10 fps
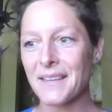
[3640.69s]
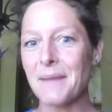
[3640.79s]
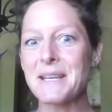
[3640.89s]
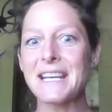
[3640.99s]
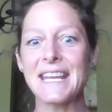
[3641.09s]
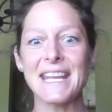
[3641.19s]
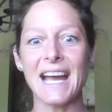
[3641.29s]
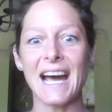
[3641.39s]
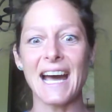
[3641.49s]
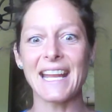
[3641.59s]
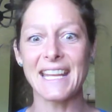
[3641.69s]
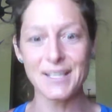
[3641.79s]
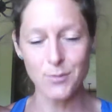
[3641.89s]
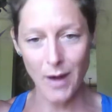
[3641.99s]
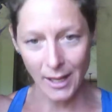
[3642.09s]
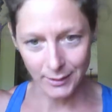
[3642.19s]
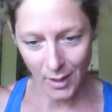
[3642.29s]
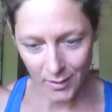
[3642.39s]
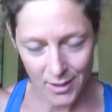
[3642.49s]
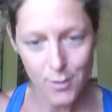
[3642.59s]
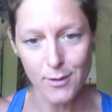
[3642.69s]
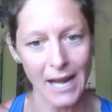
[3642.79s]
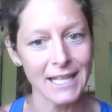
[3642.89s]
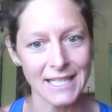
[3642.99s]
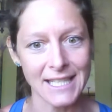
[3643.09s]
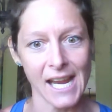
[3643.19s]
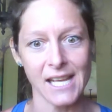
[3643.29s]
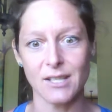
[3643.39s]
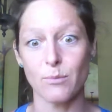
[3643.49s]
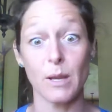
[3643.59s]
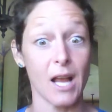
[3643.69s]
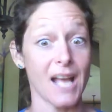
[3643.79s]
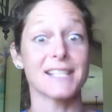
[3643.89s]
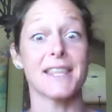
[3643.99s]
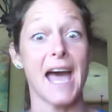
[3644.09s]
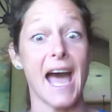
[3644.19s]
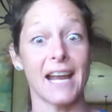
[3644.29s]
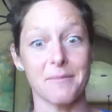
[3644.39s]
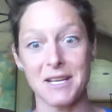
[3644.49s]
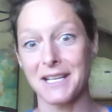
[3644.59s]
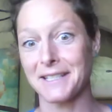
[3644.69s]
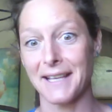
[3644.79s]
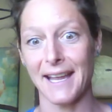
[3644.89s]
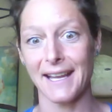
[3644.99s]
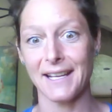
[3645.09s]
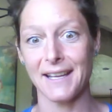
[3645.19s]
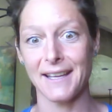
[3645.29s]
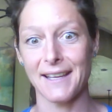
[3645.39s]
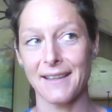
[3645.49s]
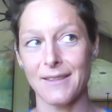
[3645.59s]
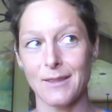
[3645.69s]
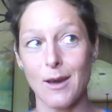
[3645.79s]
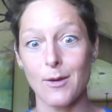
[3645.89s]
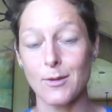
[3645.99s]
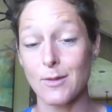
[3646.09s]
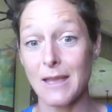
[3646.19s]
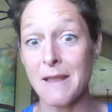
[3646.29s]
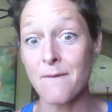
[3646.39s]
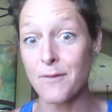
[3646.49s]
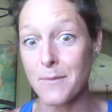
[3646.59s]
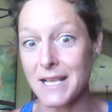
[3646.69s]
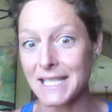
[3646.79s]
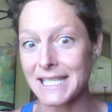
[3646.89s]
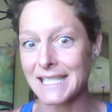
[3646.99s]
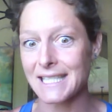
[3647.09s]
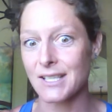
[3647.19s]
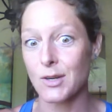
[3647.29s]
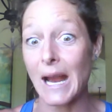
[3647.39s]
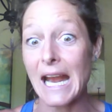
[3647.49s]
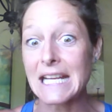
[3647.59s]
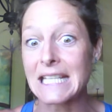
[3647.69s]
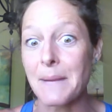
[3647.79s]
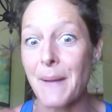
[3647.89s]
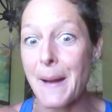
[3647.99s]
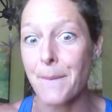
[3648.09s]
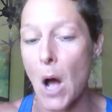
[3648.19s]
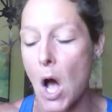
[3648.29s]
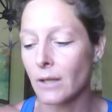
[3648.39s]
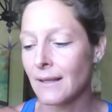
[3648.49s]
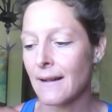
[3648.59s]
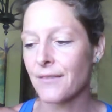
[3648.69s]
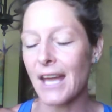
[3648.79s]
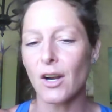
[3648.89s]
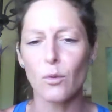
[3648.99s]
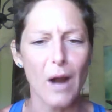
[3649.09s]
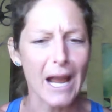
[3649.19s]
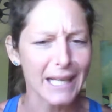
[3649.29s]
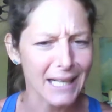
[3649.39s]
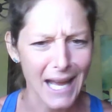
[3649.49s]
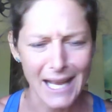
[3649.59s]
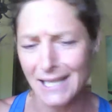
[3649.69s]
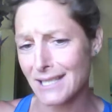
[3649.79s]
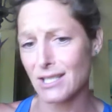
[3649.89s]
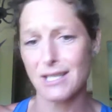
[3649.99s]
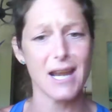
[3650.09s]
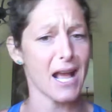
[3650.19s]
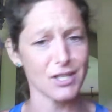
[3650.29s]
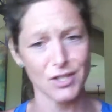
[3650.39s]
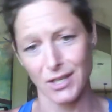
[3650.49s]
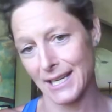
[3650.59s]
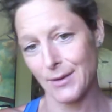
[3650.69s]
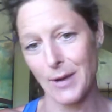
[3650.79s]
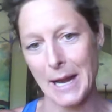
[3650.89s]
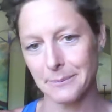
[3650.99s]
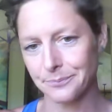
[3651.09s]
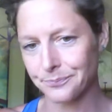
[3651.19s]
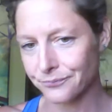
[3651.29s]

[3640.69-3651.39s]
I mean, he's well known in the United States because of that. I mean, it's like the infamous crazy people that are recognized nationally, right?